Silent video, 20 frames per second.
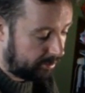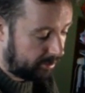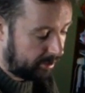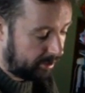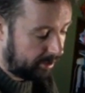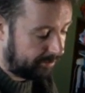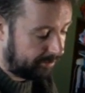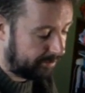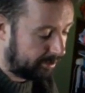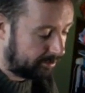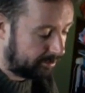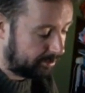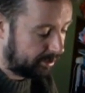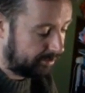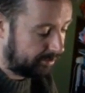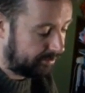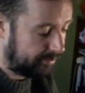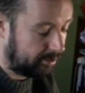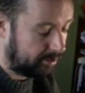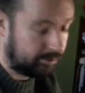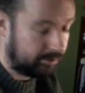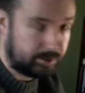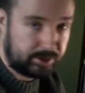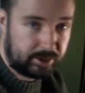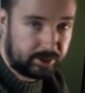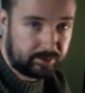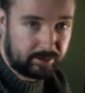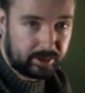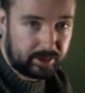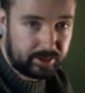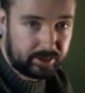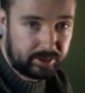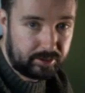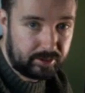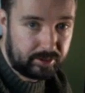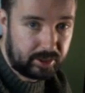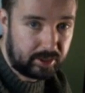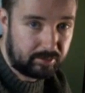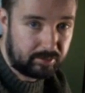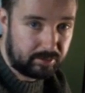if I was you, I'd do
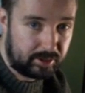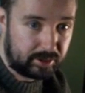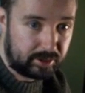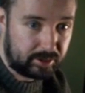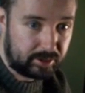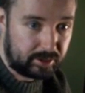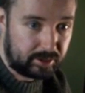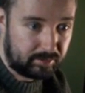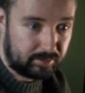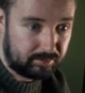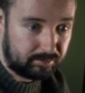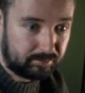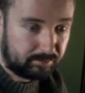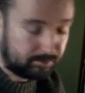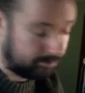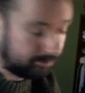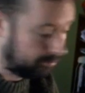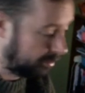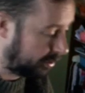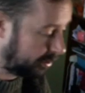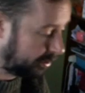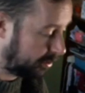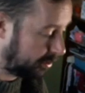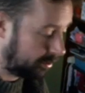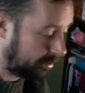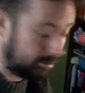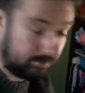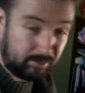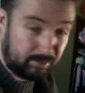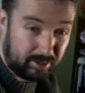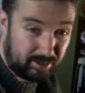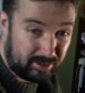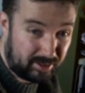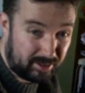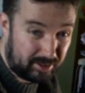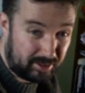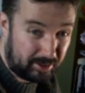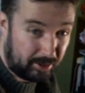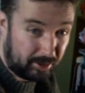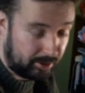that with with
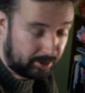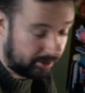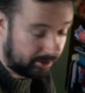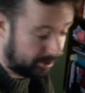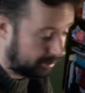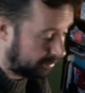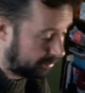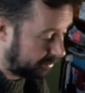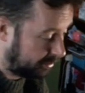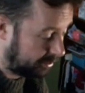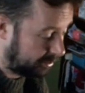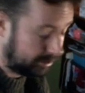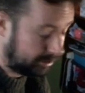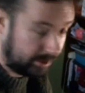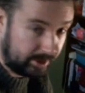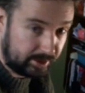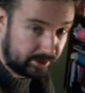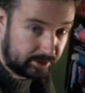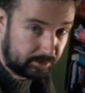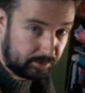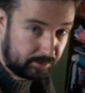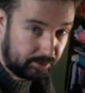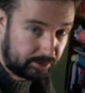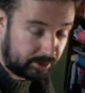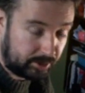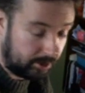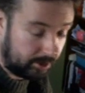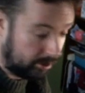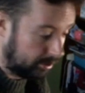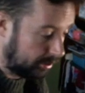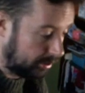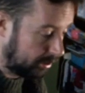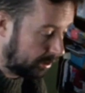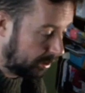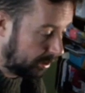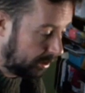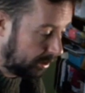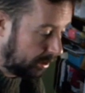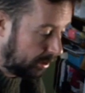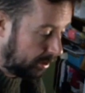cotton instead, smooth cotton,
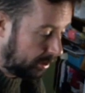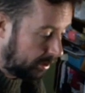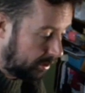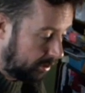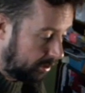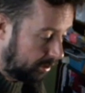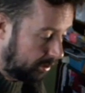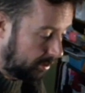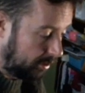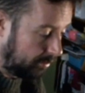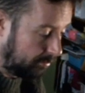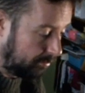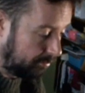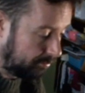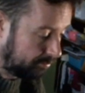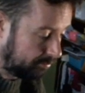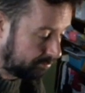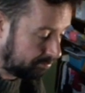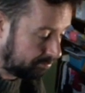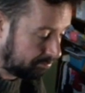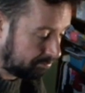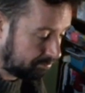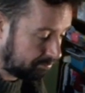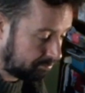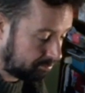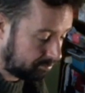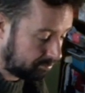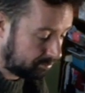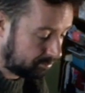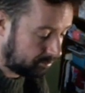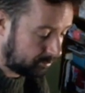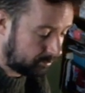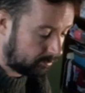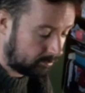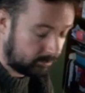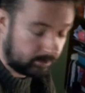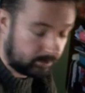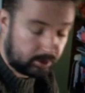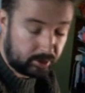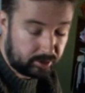um,
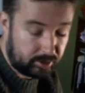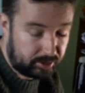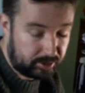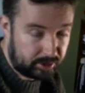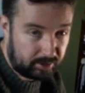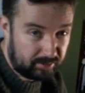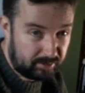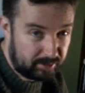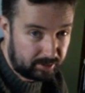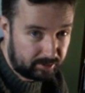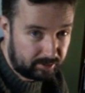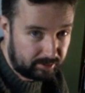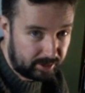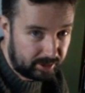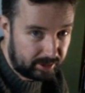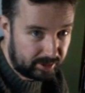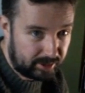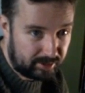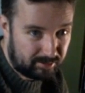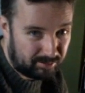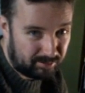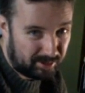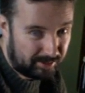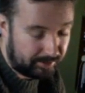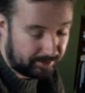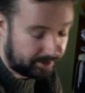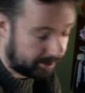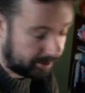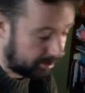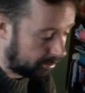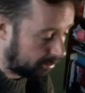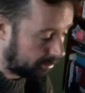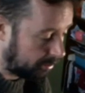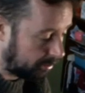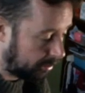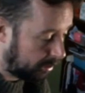or sewing thread, whatever you got.